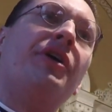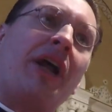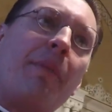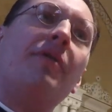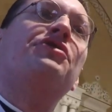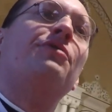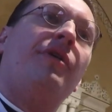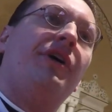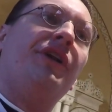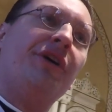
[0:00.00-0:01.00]
good
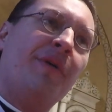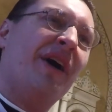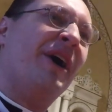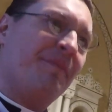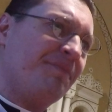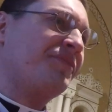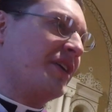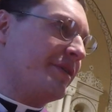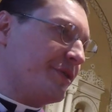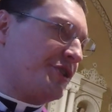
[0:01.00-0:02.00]
opportunity to
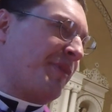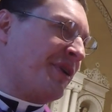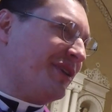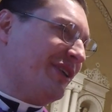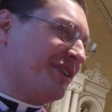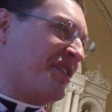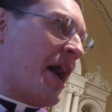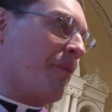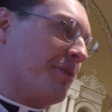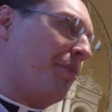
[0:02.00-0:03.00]
spend a little
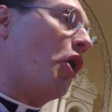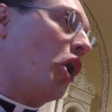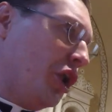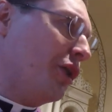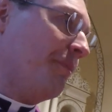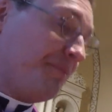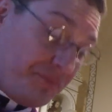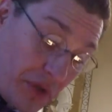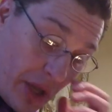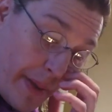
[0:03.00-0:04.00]
time with Paul.
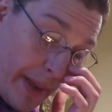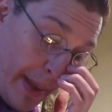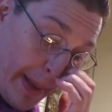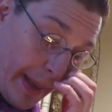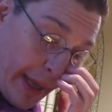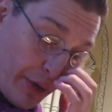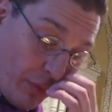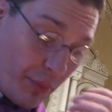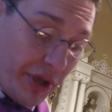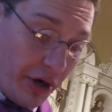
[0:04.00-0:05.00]
And
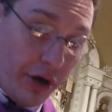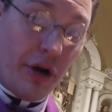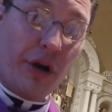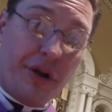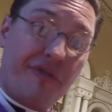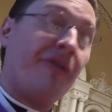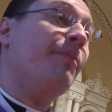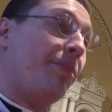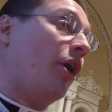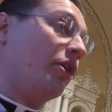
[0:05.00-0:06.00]
what we heard
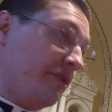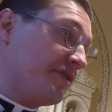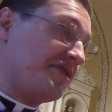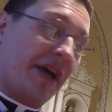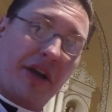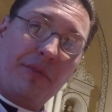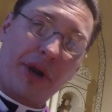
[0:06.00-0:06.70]
from Paul in the second